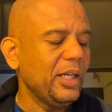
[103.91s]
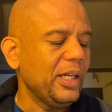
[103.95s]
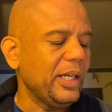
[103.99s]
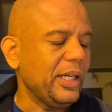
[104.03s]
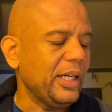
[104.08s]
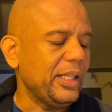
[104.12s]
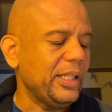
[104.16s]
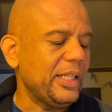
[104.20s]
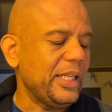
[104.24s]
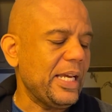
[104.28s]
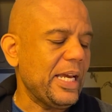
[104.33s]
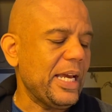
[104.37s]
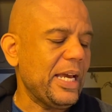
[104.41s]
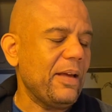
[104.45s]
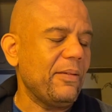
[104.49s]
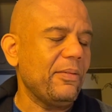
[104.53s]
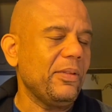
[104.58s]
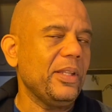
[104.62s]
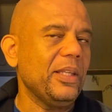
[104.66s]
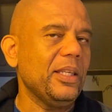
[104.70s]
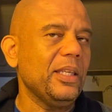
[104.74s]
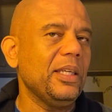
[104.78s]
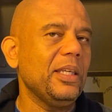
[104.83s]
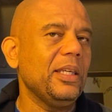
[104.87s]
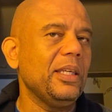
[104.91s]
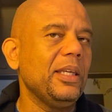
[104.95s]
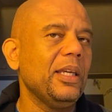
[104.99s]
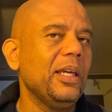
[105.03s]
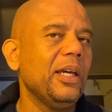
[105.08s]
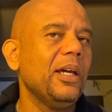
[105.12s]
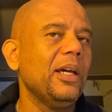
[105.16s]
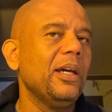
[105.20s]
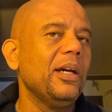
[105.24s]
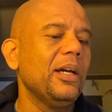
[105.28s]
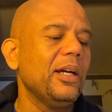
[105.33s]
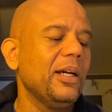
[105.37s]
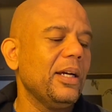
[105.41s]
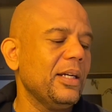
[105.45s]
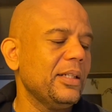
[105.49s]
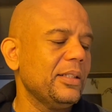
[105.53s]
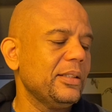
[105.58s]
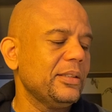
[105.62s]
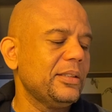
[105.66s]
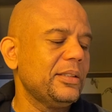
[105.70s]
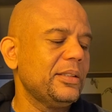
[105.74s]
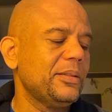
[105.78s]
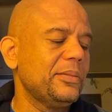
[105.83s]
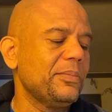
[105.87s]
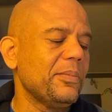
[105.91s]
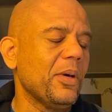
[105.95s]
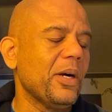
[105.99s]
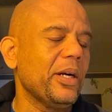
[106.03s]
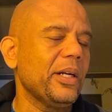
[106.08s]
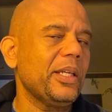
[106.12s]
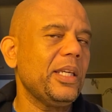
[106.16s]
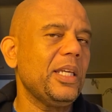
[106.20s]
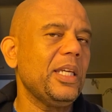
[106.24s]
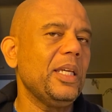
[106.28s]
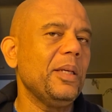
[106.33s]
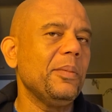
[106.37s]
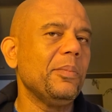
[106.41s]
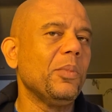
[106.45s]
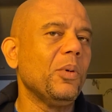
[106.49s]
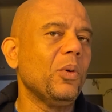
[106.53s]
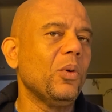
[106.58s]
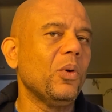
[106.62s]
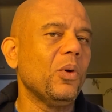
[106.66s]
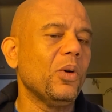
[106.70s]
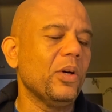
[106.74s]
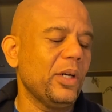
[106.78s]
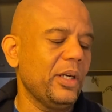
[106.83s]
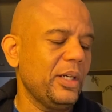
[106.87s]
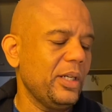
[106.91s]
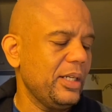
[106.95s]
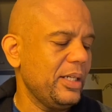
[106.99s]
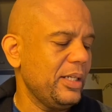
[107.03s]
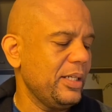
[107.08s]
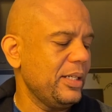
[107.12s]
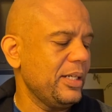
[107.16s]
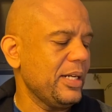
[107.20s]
and they have the Smart Keyboard,